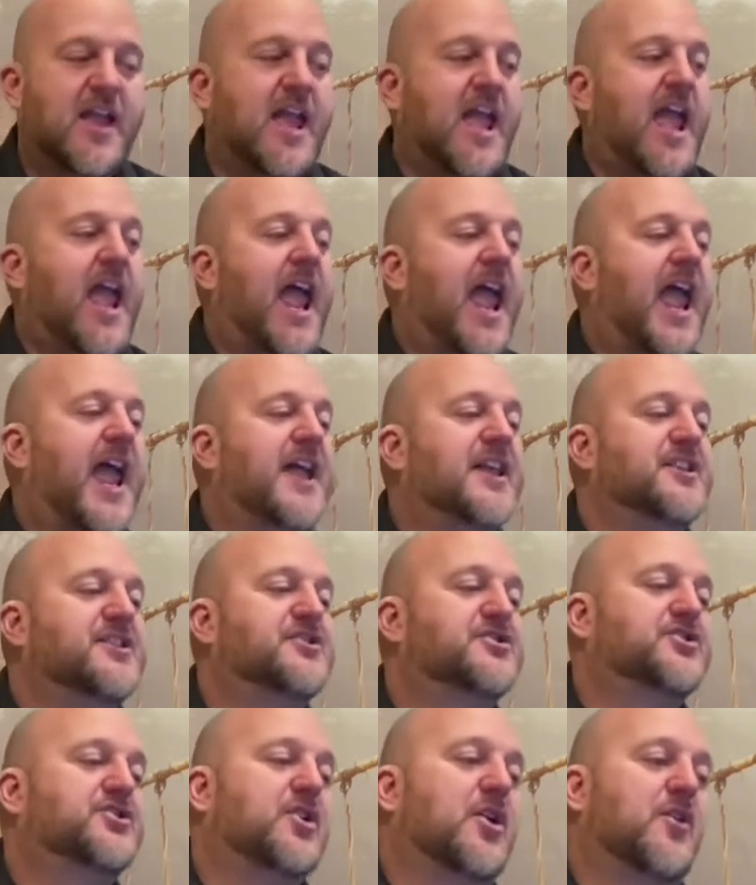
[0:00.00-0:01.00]
And
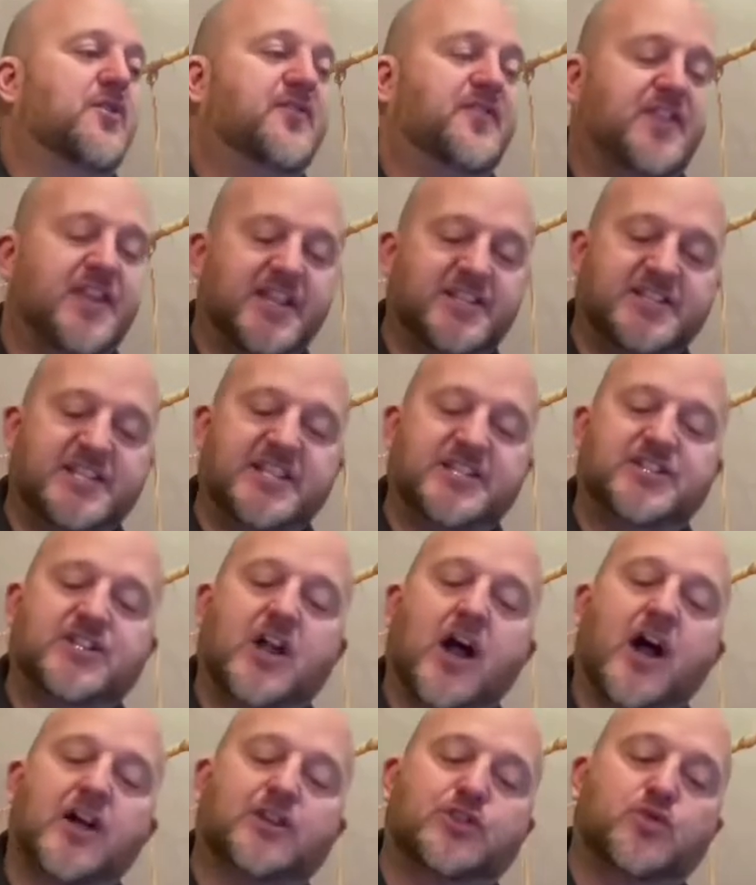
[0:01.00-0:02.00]
so this is
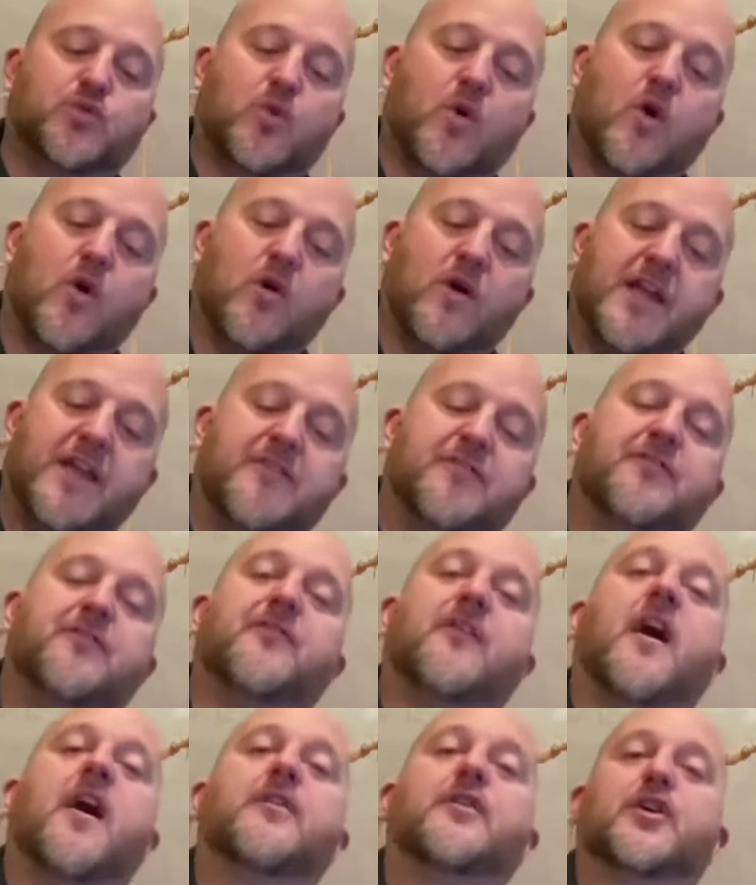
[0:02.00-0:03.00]
God's role in
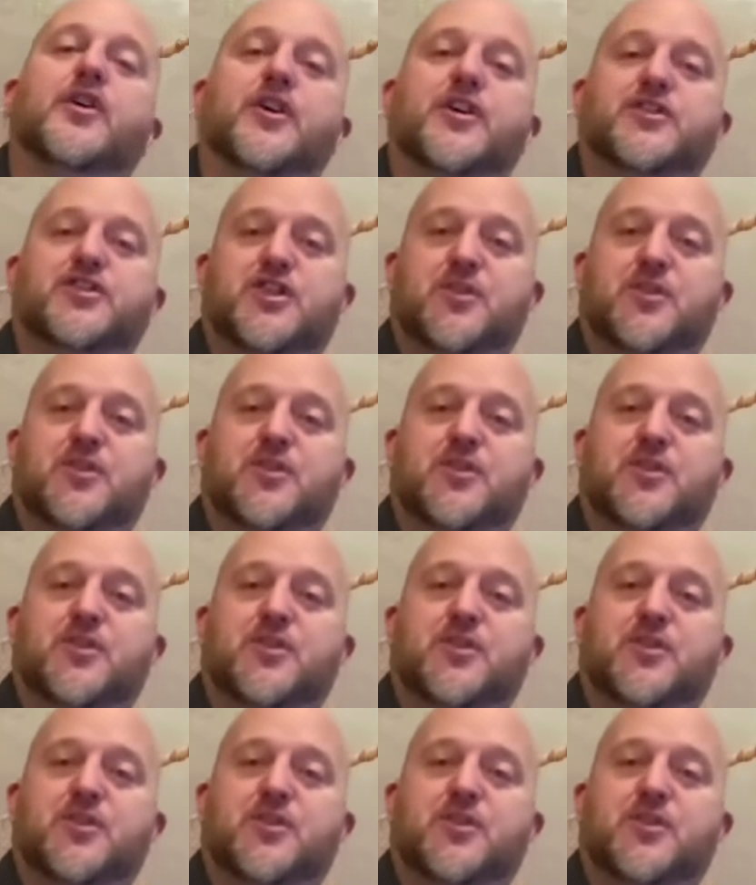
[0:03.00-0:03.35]
fatherhood,